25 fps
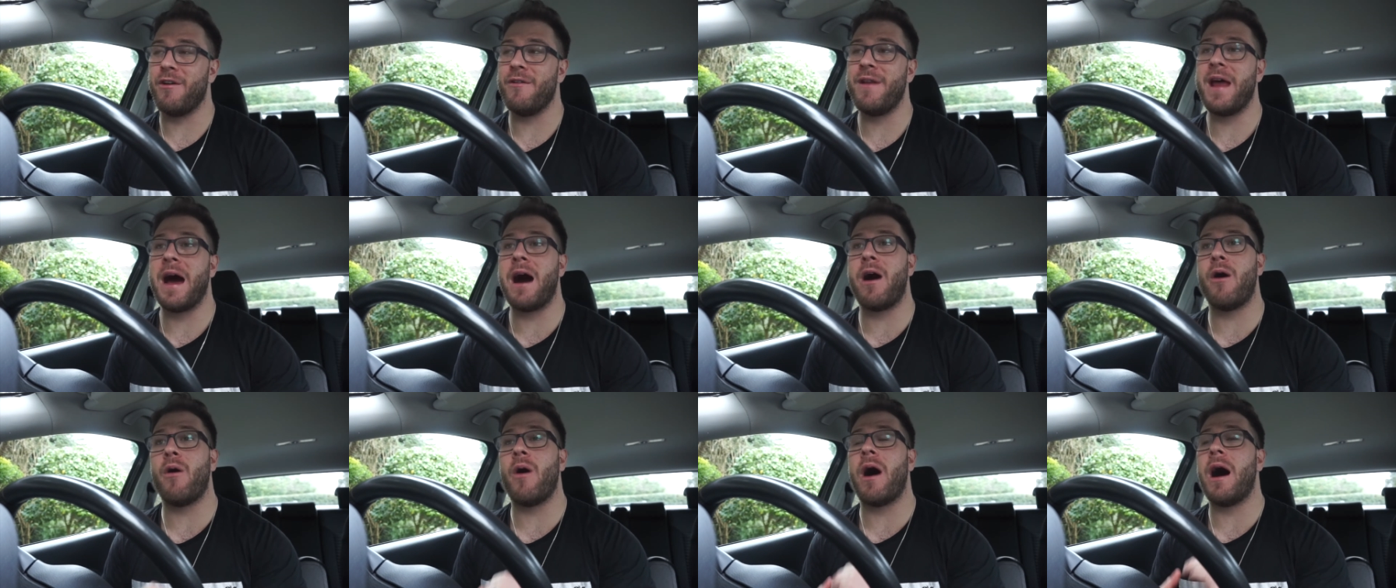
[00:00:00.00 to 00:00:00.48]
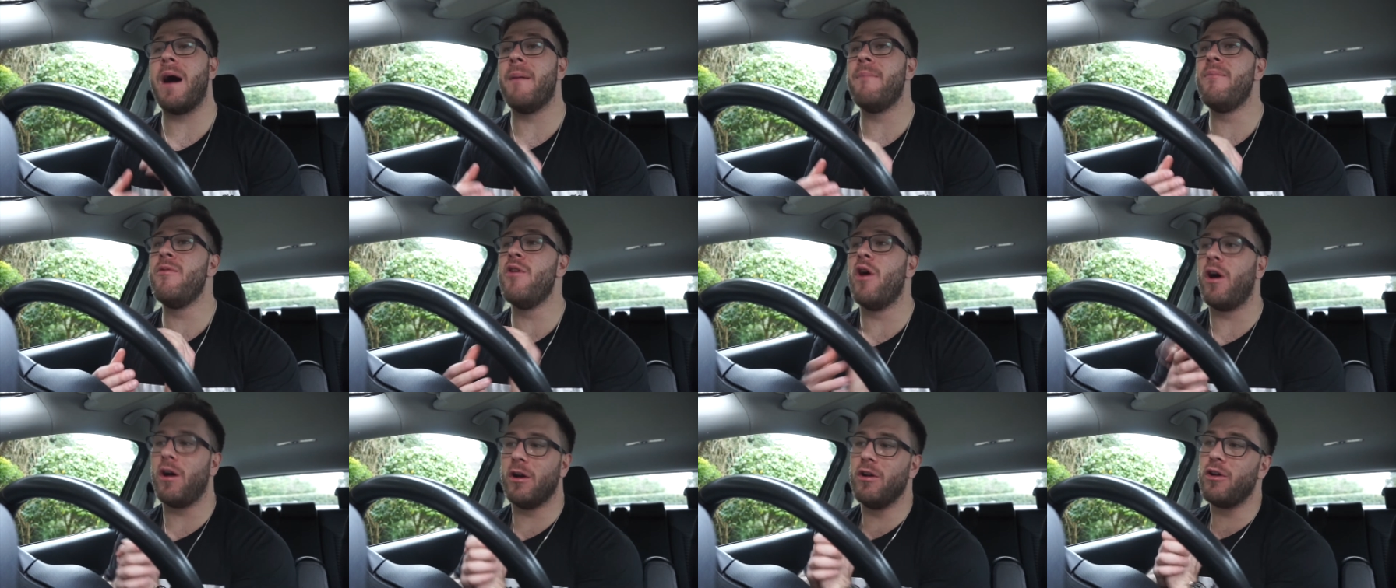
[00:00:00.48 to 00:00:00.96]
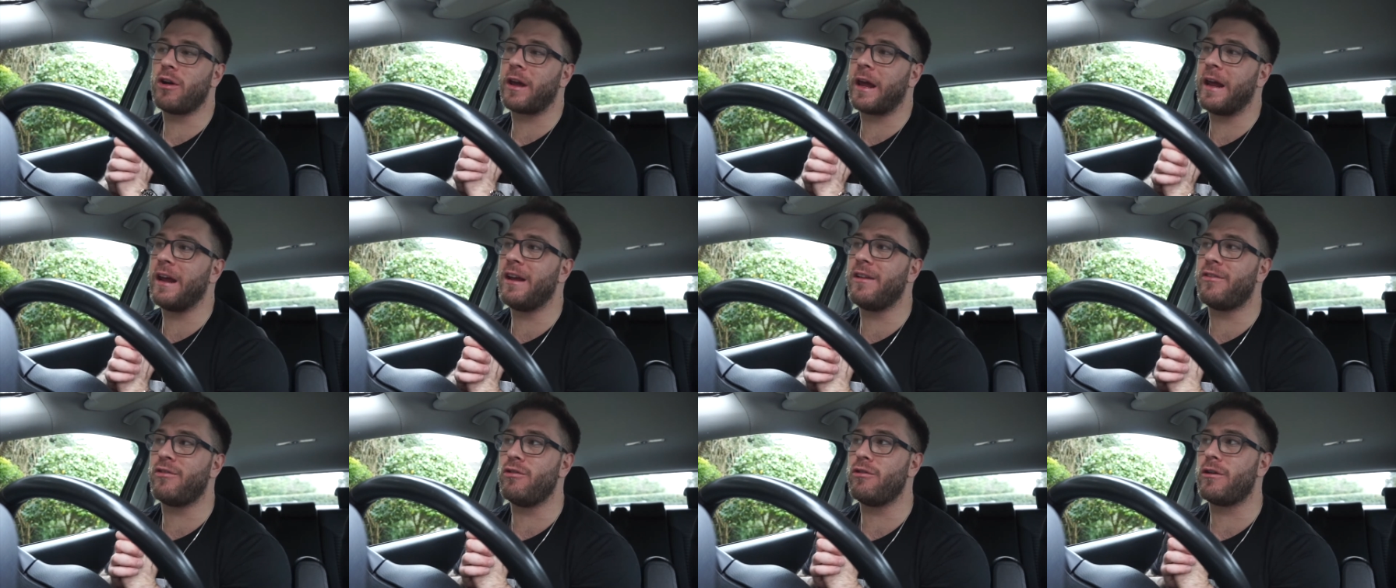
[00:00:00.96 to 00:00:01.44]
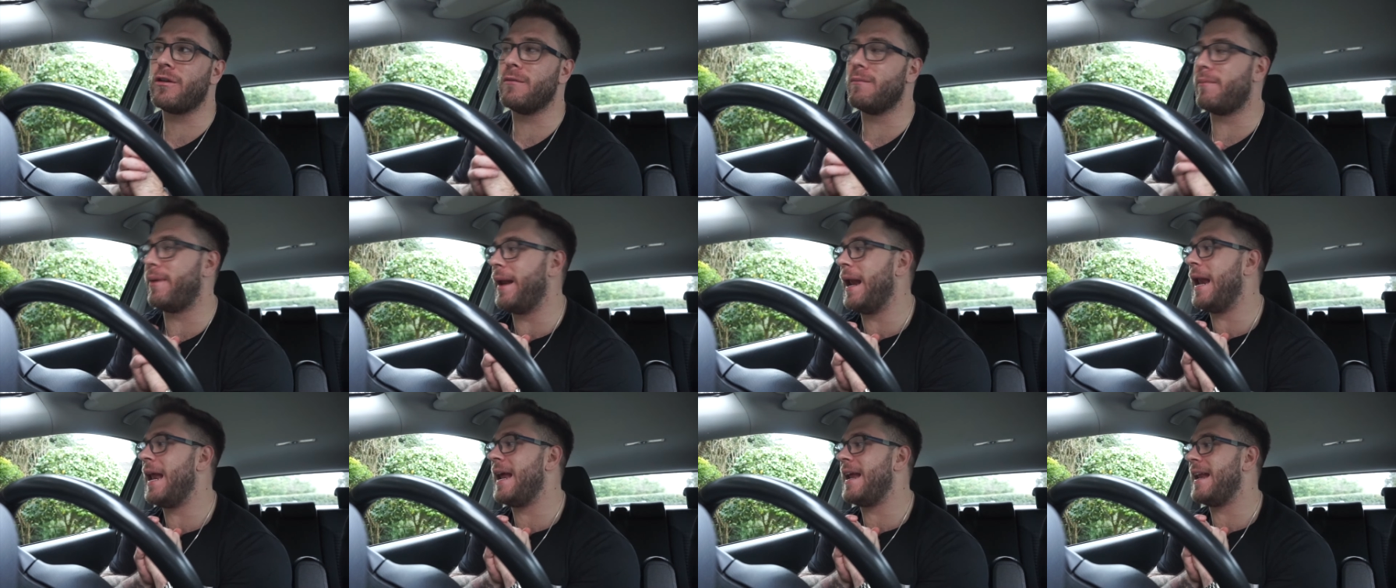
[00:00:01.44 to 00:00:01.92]
Now, I'm not looking to
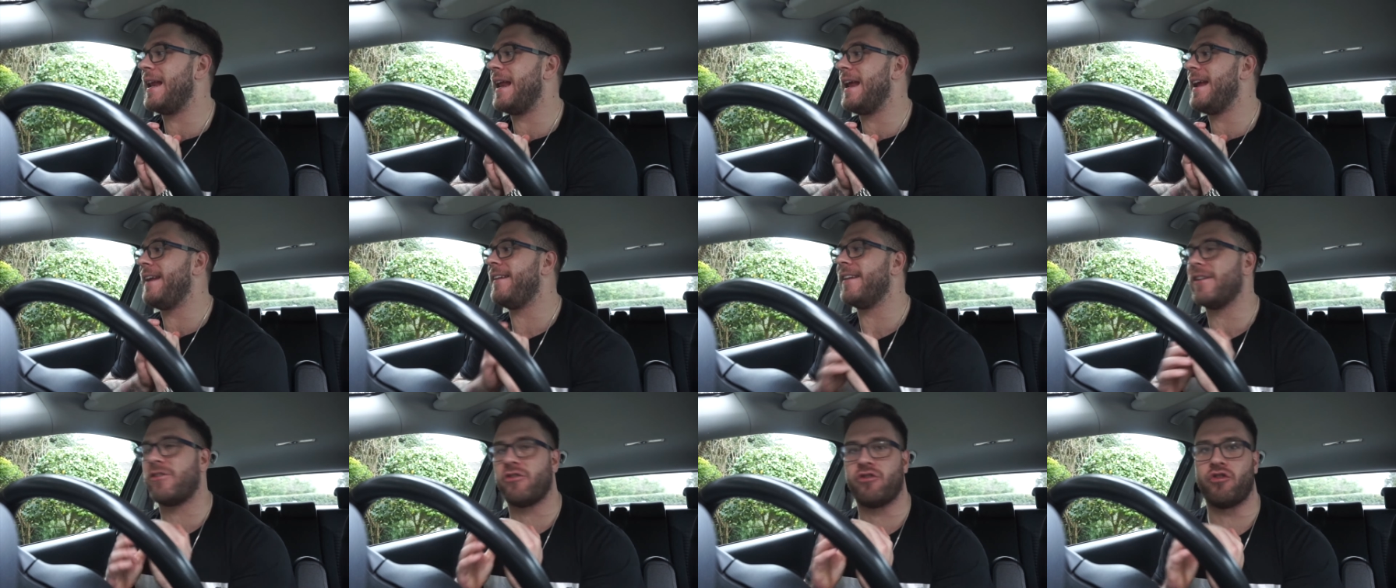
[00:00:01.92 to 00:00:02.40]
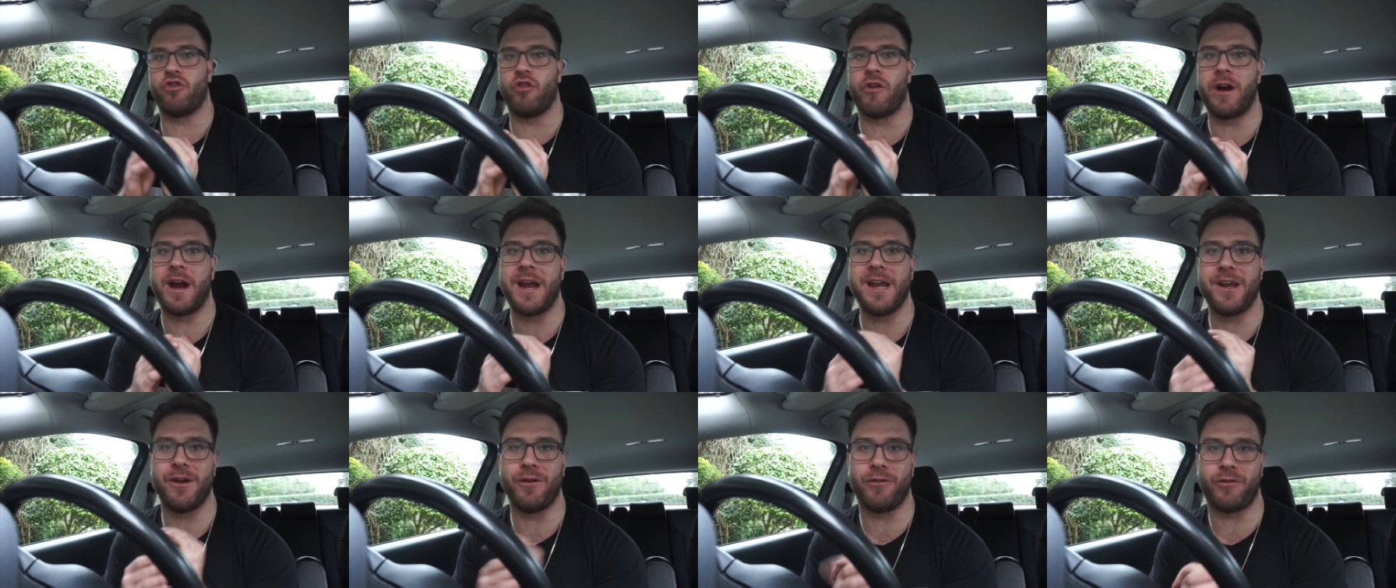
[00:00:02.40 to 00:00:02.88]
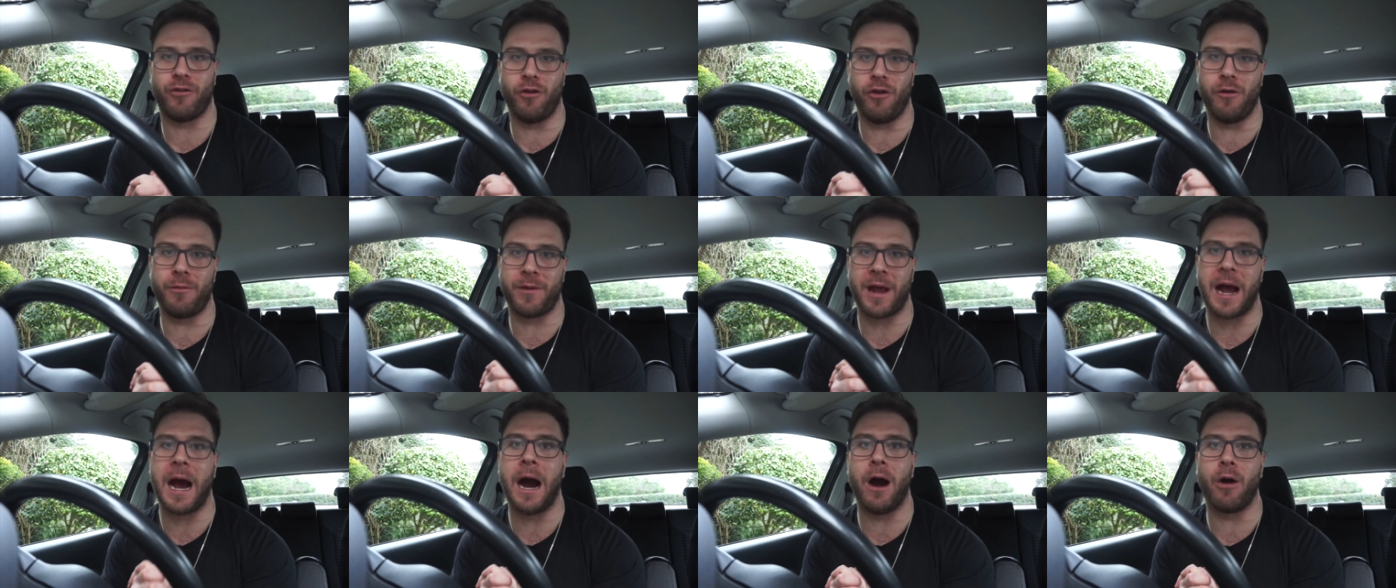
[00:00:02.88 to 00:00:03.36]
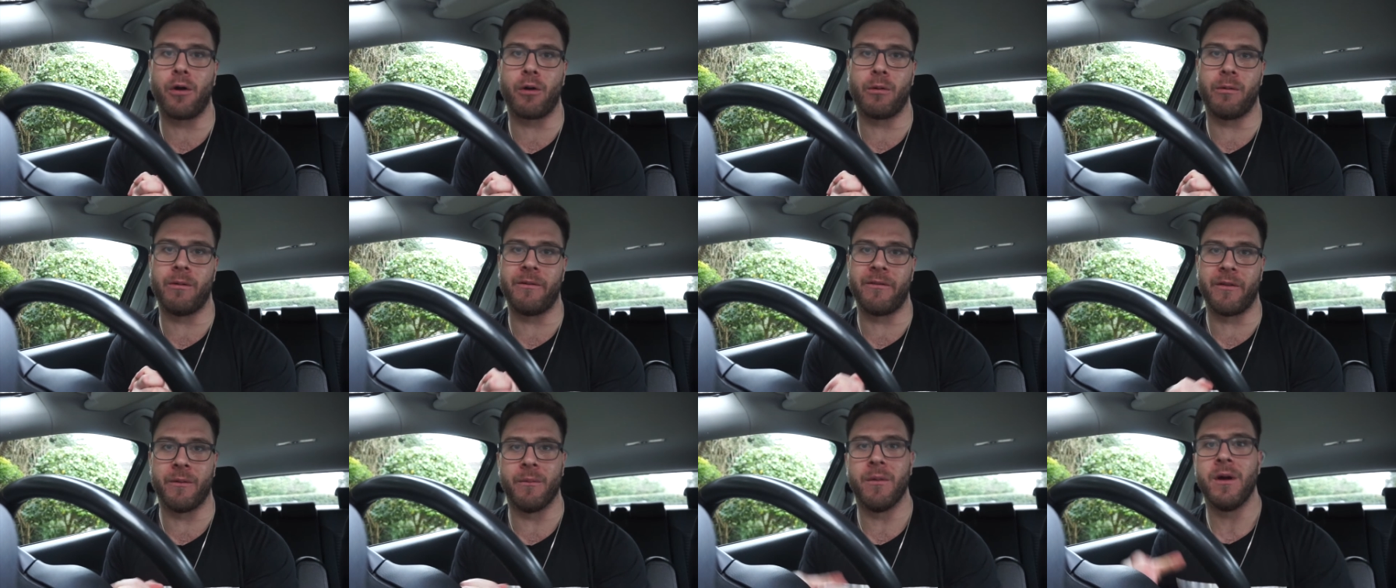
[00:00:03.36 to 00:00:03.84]
completely destroy YouTube's
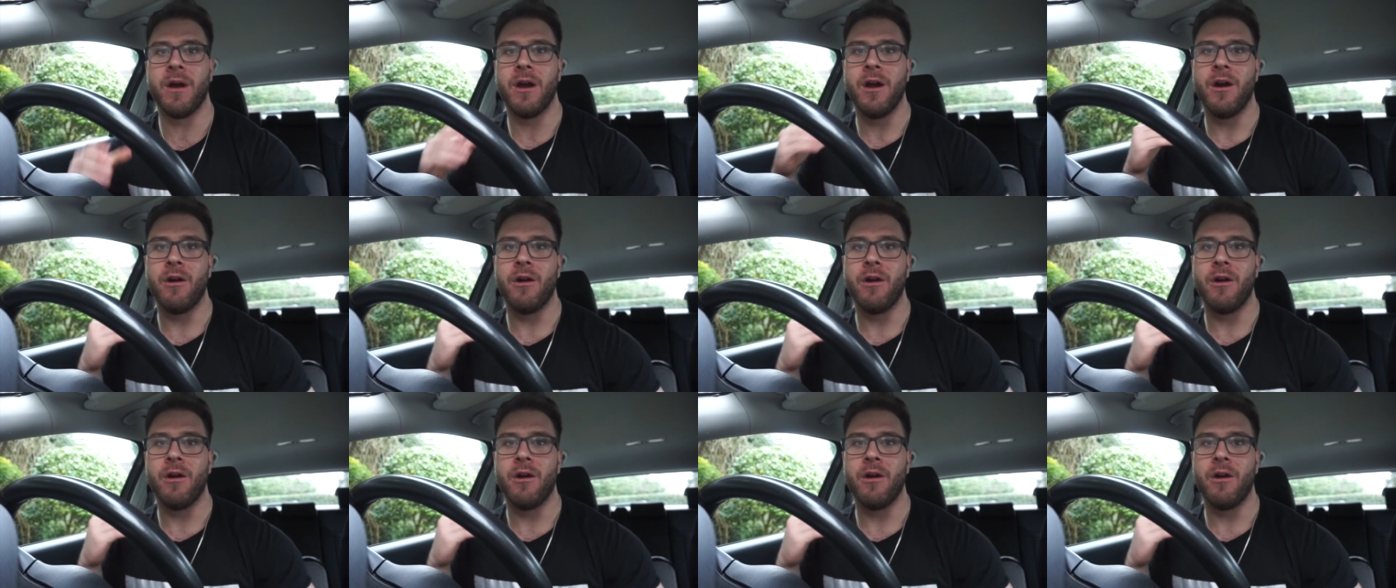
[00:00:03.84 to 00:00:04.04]
algorithm